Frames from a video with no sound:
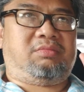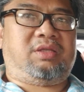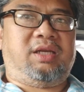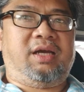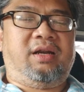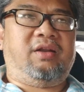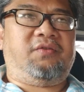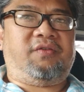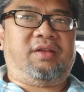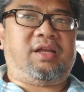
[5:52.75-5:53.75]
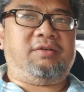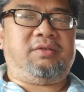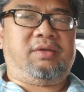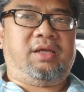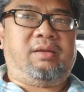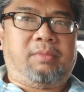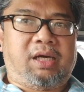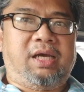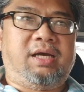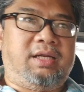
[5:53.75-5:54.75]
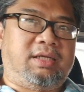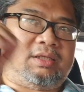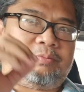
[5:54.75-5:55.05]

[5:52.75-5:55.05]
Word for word: 350,000 ringgit but I heard there's a